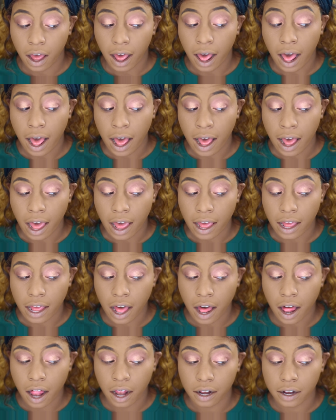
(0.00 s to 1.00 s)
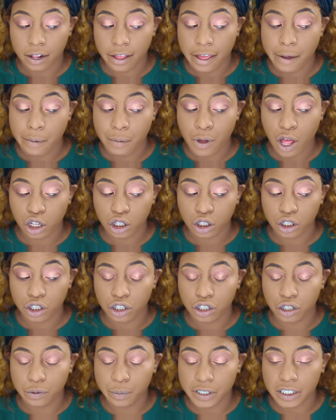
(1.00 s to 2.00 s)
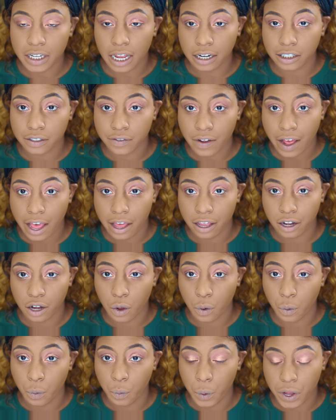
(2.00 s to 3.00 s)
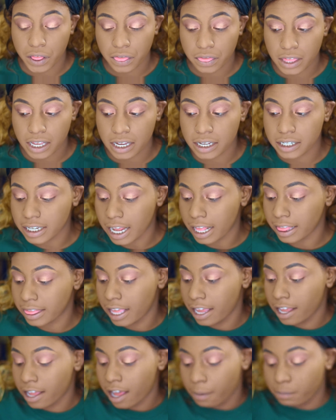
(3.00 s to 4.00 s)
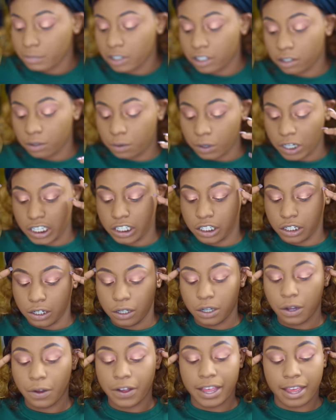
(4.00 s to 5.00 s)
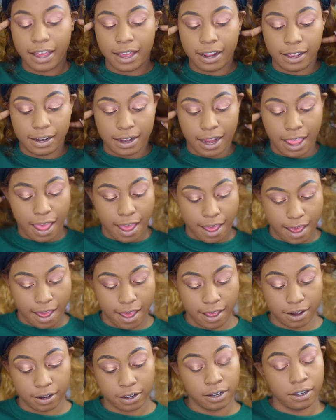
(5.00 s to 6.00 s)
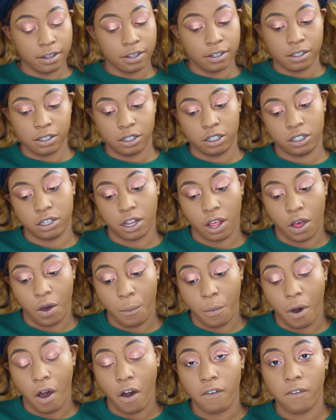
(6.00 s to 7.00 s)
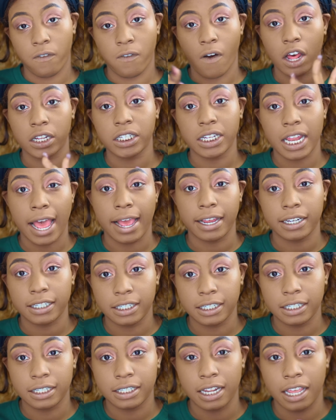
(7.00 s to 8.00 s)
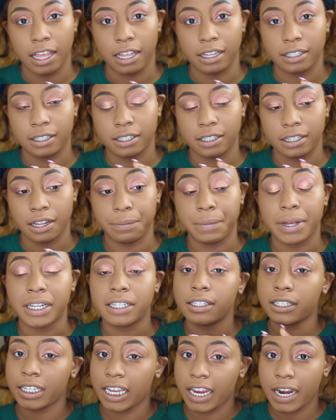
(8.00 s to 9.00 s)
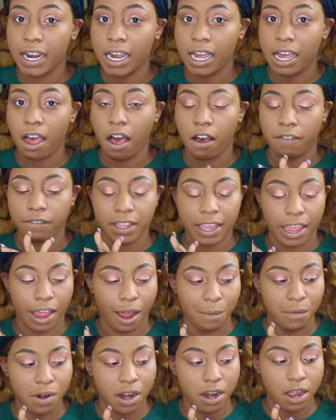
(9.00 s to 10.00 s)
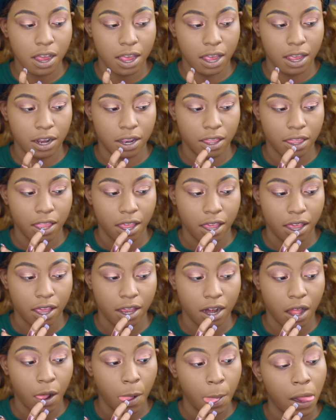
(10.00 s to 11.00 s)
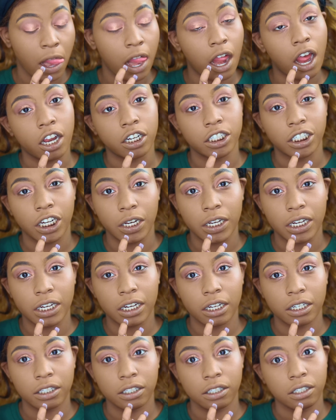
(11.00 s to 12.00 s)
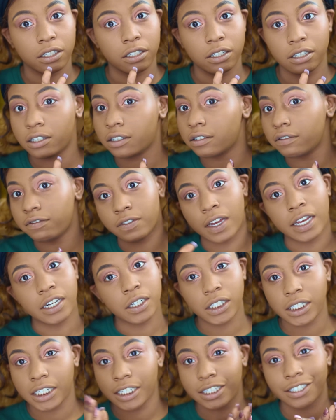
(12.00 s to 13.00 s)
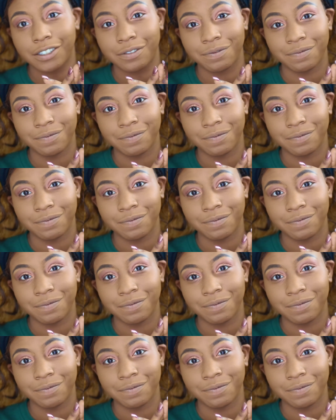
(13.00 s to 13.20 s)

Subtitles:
I am super satisfied with this. I think I'm just going to go ahead and add some false lashes and some mascara off camera, and then I'll show you guys the final look.